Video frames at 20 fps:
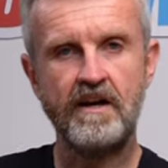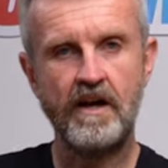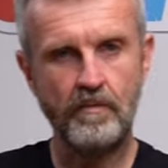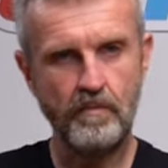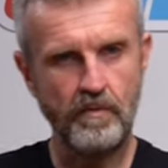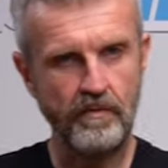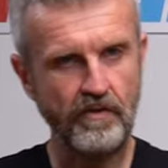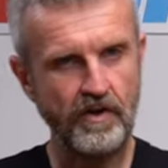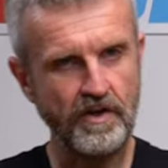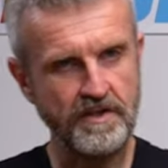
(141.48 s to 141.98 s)
up
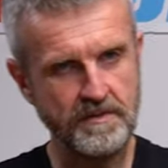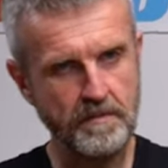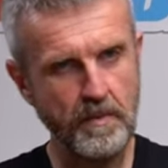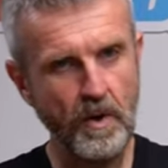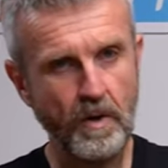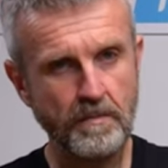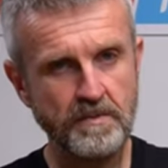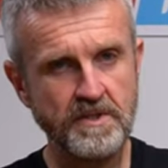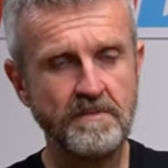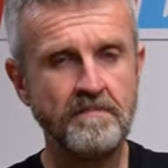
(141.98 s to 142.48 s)
the visor
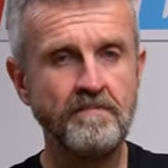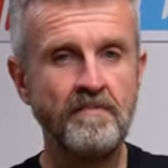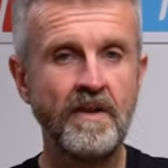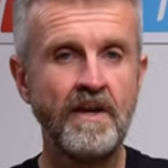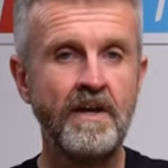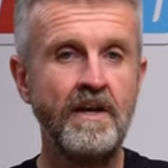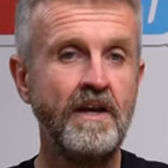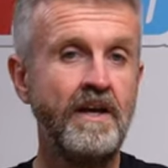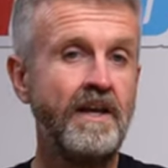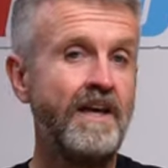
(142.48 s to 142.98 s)
pops.
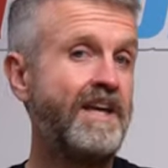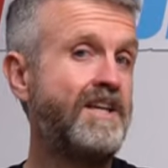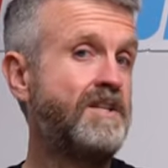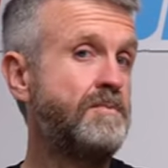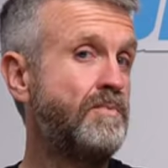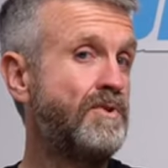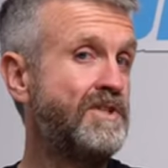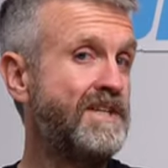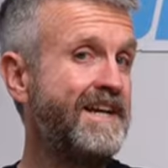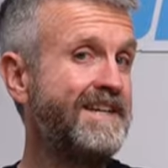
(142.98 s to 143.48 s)
It's
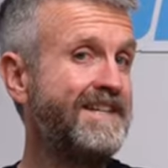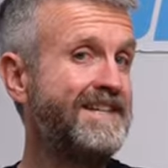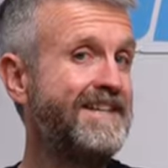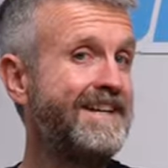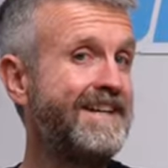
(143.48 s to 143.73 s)
protected